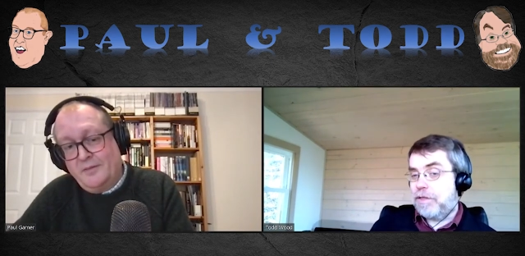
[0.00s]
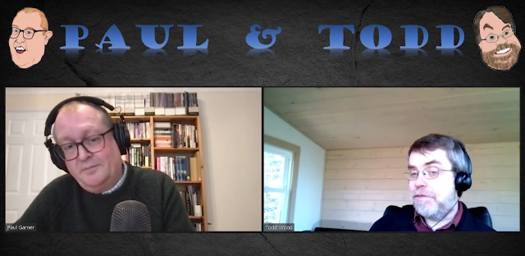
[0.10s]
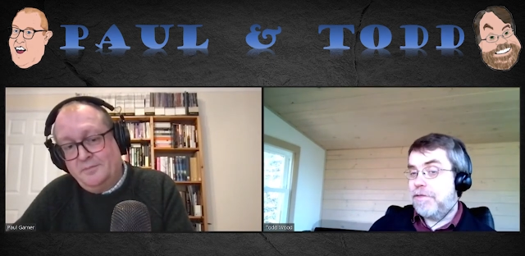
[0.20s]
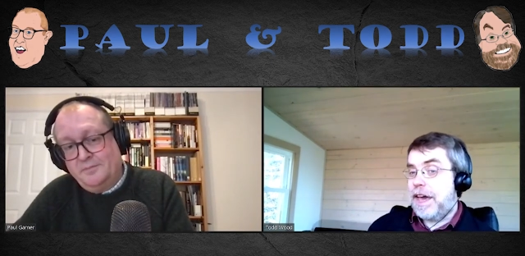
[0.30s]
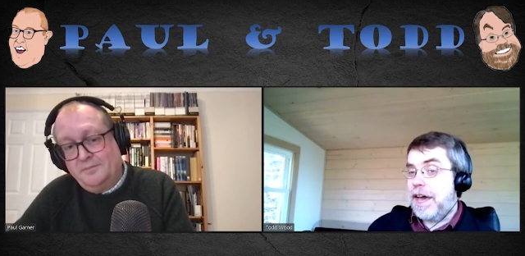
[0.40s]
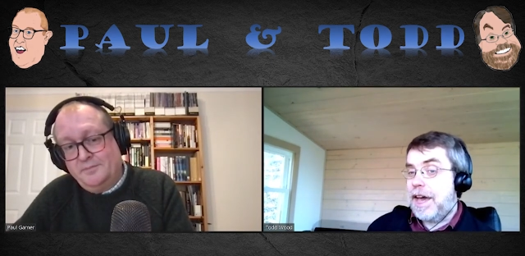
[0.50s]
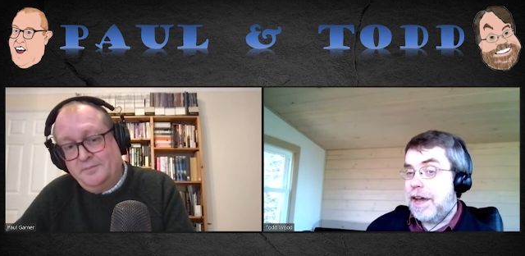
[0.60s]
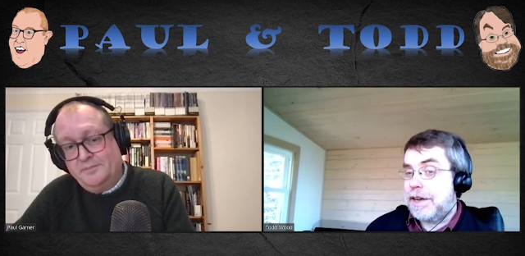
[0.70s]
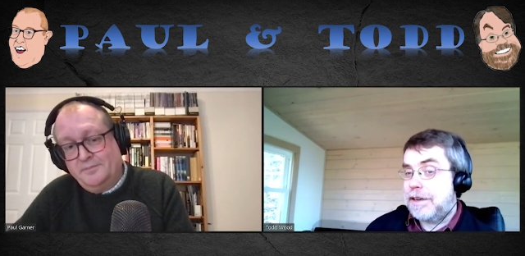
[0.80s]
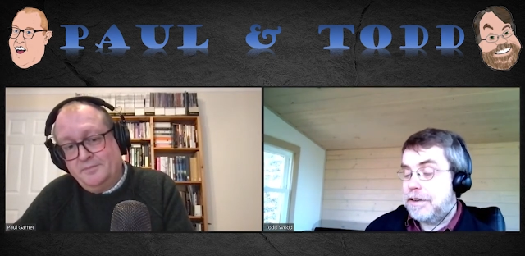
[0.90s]

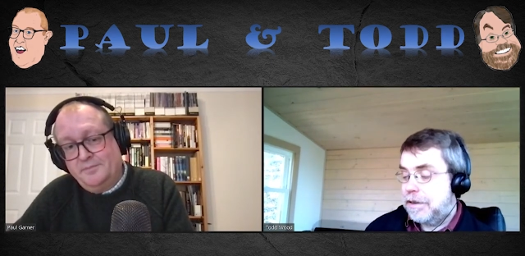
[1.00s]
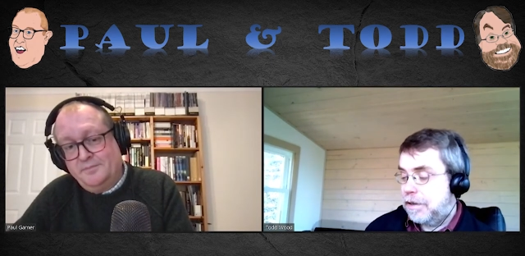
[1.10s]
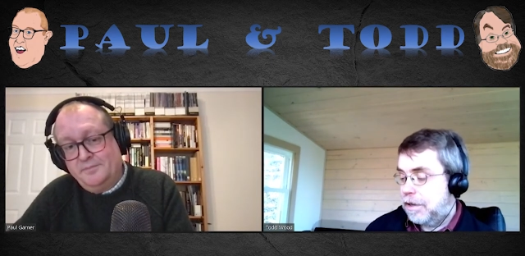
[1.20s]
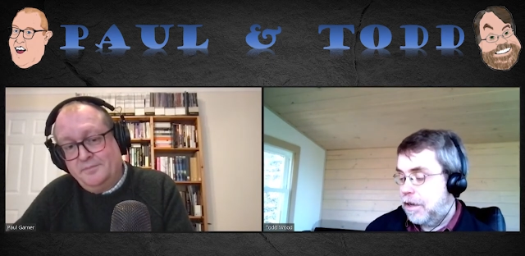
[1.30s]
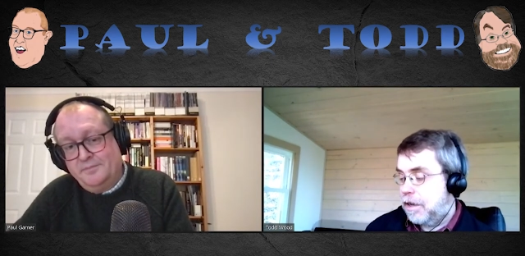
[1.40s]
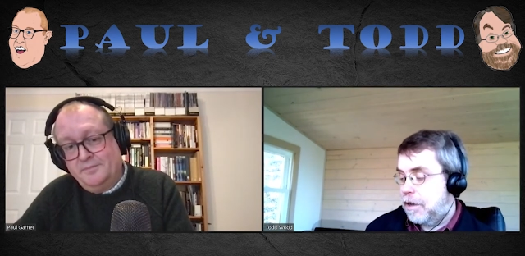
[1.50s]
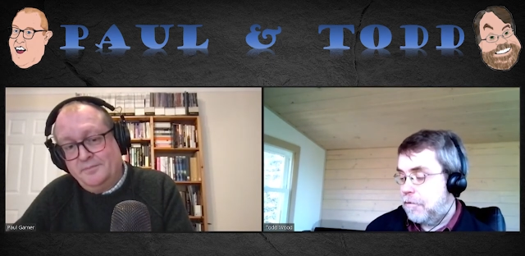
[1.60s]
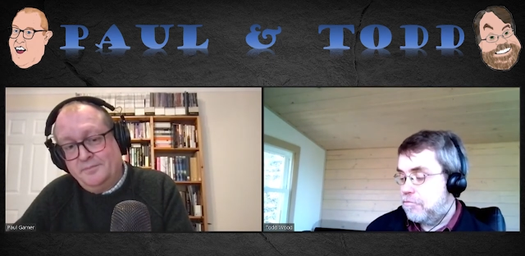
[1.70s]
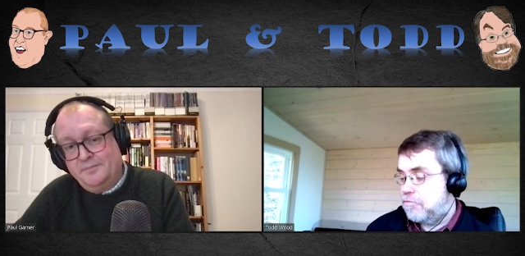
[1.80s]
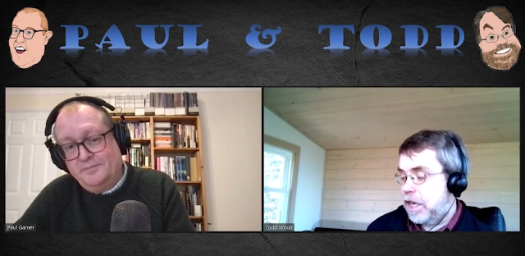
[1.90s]
Speaker 1: that
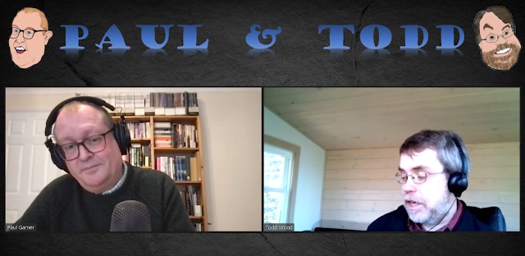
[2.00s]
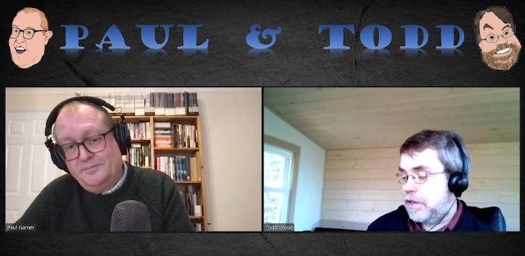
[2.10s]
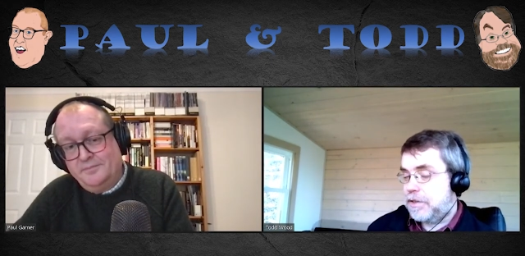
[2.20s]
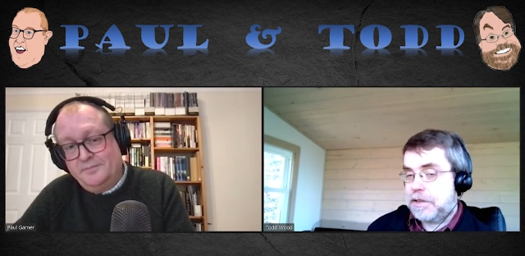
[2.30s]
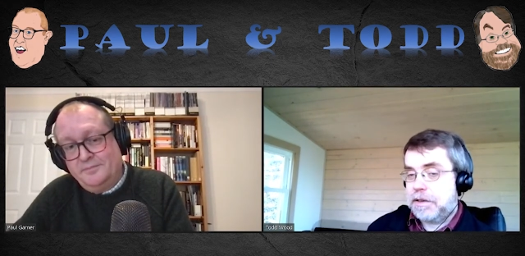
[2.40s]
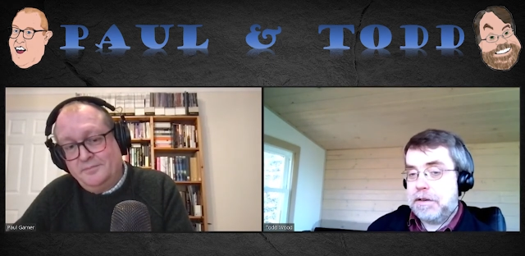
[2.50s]
makes